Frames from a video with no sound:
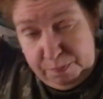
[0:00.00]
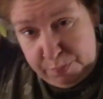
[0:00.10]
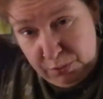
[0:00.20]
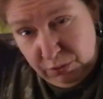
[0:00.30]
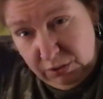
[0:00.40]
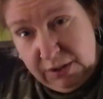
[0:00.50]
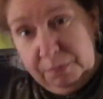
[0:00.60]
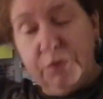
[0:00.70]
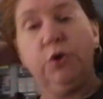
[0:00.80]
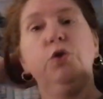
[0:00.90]
pull
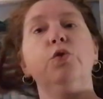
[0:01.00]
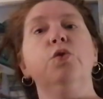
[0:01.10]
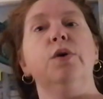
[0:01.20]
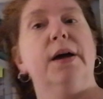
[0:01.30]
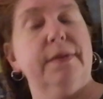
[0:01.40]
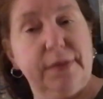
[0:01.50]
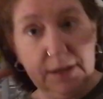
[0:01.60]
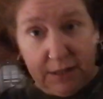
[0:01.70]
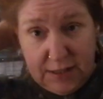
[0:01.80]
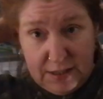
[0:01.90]
them through, and
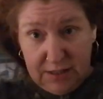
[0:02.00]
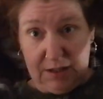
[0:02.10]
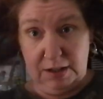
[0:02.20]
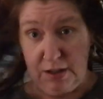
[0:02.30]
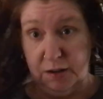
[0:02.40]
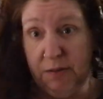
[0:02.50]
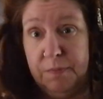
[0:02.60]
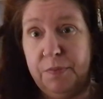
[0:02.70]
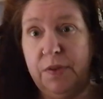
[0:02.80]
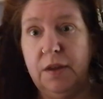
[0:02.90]
that's,
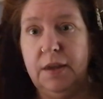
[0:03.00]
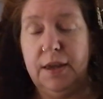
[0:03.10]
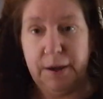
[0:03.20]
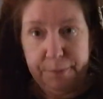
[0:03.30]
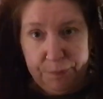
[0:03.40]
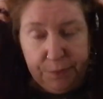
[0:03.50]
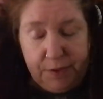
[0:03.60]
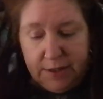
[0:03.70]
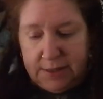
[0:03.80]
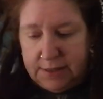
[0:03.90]
yeah,
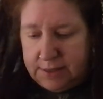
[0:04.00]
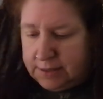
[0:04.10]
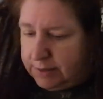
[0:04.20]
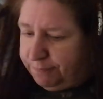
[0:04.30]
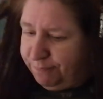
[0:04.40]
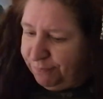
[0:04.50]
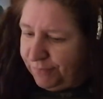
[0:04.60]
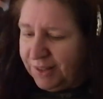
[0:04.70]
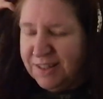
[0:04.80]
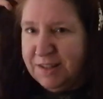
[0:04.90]
that's
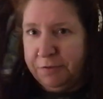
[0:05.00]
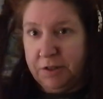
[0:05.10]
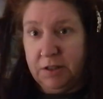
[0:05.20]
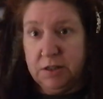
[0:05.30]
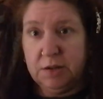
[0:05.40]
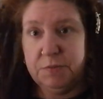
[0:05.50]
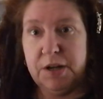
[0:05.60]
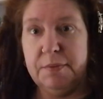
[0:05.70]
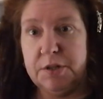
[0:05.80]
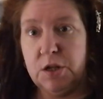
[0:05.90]
difficult
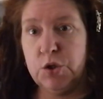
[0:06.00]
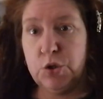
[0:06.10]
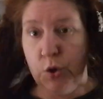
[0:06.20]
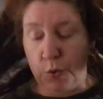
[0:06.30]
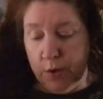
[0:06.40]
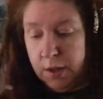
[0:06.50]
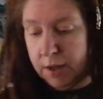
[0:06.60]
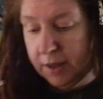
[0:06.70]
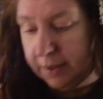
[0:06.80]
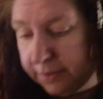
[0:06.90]
sometimes. So,
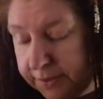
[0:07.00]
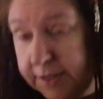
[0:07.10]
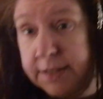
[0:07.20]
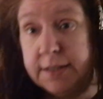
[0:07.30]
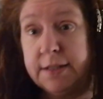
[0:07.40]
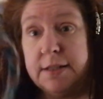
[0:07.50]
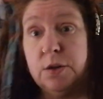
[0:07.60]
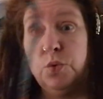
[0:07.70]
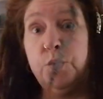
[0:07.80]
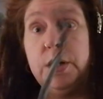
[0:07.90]
this is
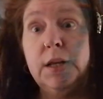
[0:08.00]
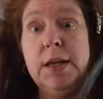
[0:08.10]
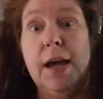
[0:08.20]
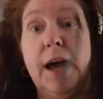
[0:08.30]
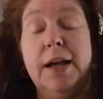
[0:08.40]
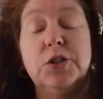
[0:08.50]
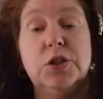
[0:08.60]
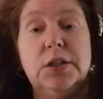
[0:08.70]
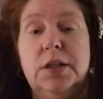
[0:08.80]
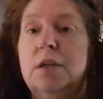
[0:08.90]
really
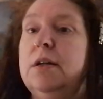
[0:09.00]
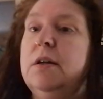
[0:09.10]
actually